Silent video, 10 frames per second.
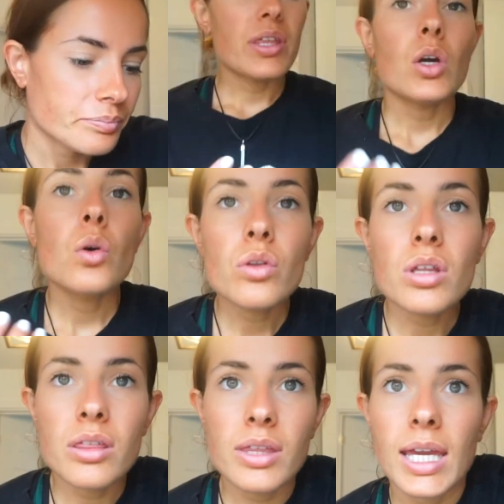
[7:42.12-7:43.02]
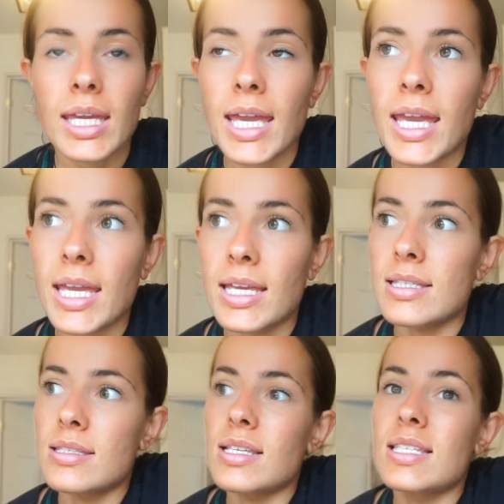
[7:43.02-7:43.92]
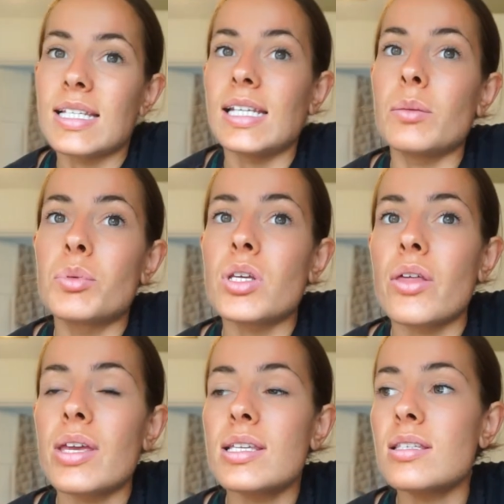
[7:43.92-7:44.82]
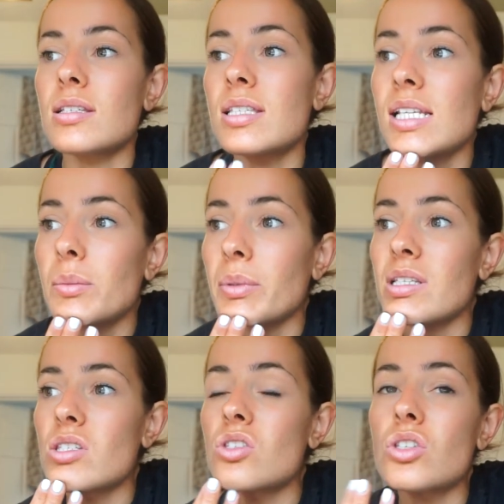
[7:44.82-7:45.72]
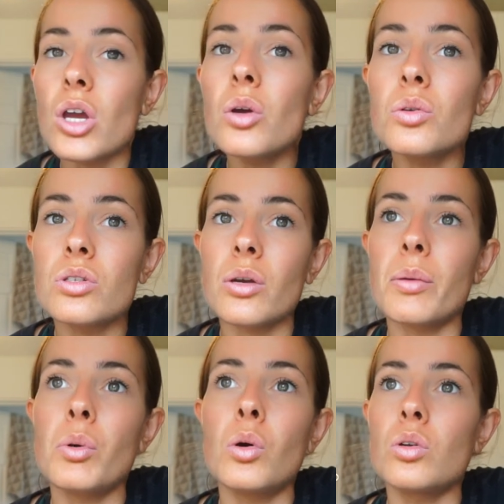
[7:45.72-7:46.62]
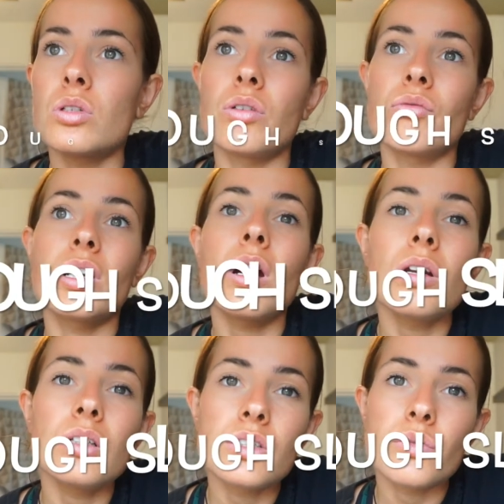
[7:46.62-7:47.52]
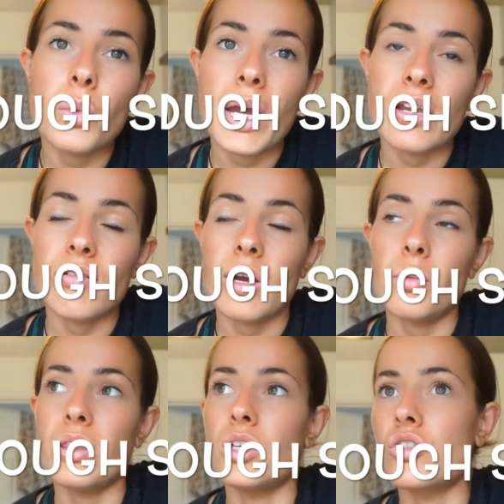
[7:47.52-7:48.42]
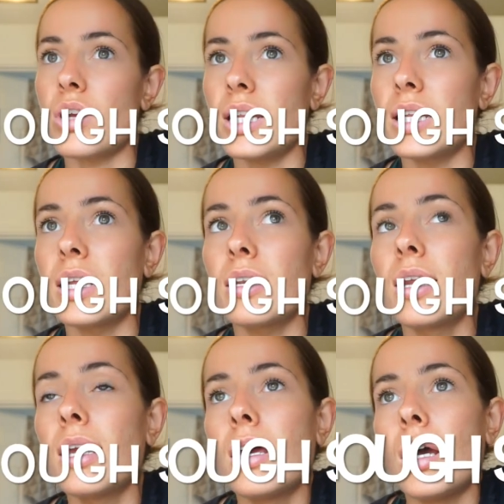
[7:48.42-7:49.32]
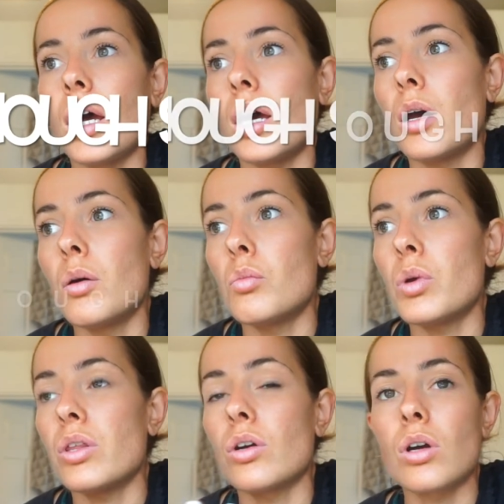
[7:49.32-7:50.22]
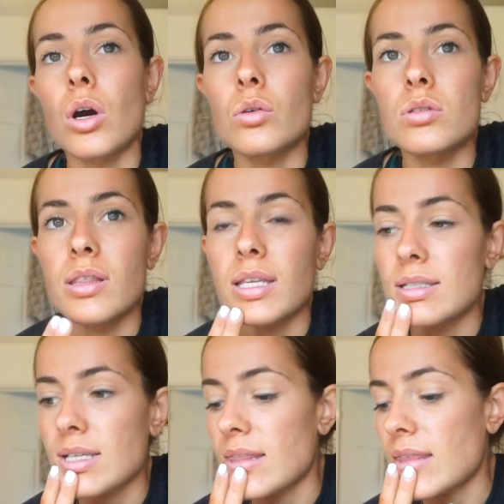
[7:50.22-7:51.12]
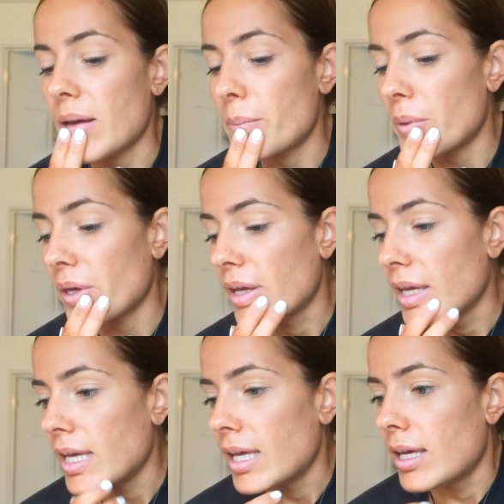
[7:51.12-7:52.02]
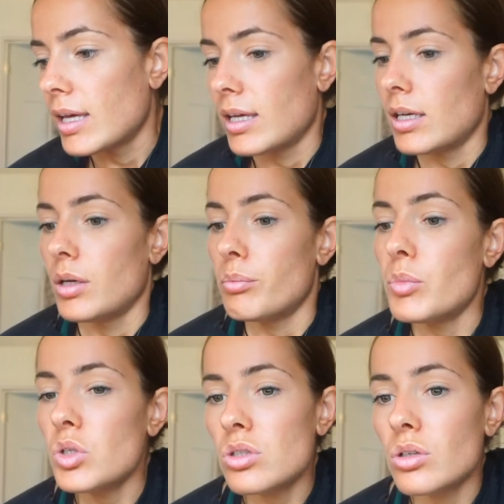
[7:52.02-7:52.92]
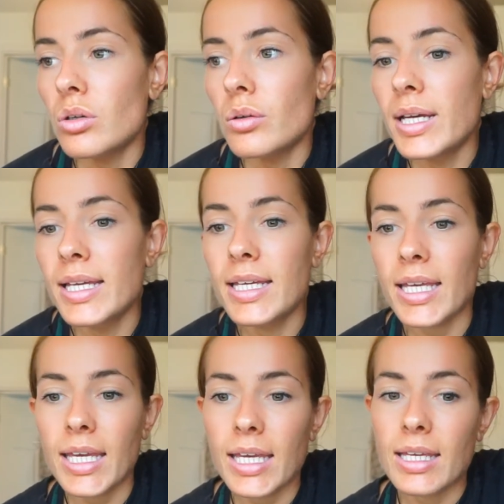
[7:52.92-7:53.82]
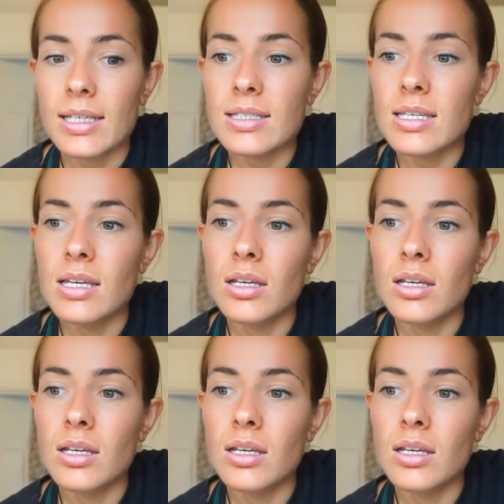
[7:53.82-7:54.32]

The other thing is sleep. So this sleep is so, so important regardless of where you're at with your training, um, with your goals and things like that. But muscle is